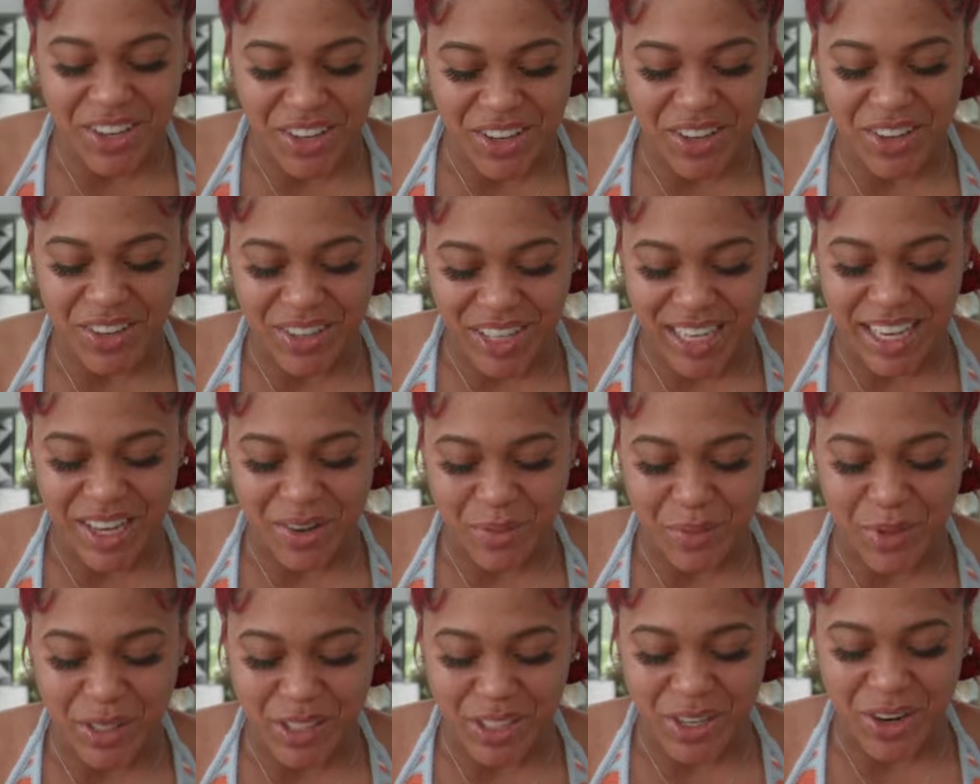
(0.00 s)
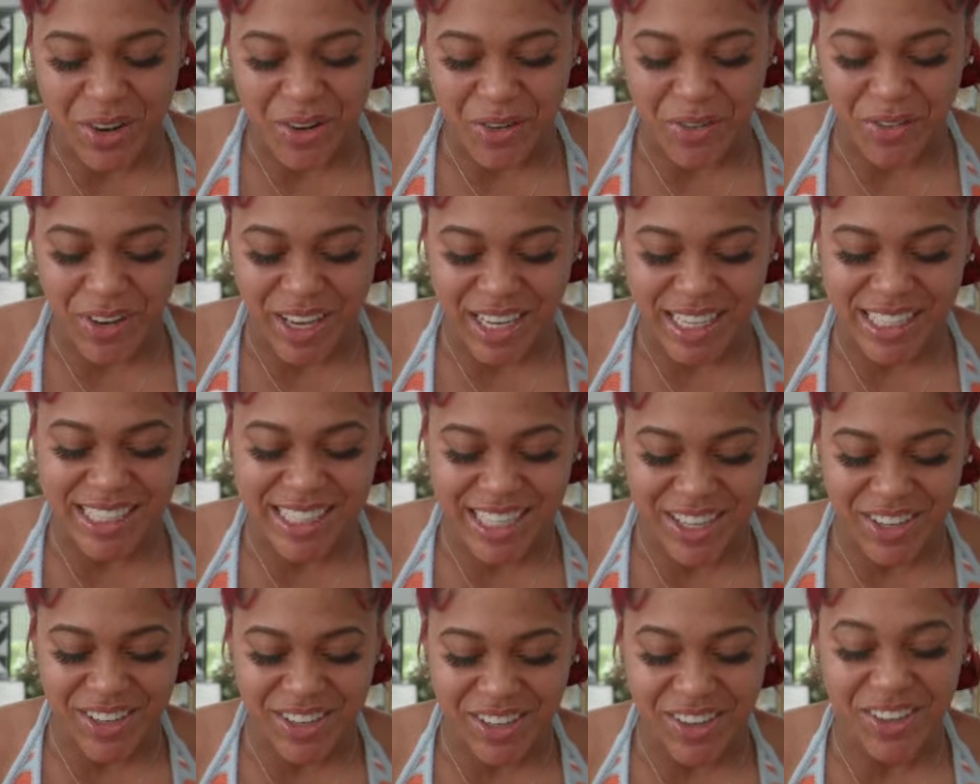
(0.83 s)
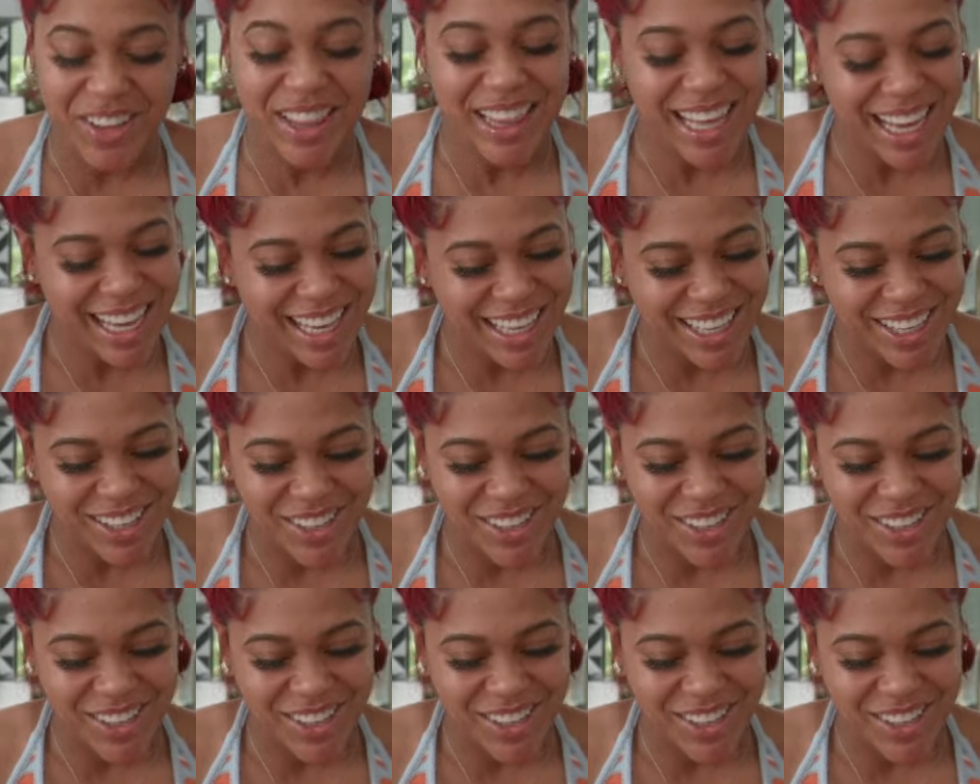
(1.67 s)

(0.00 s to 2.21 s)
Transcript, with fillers: you go. Yeah, put your whole face. There you go. Thank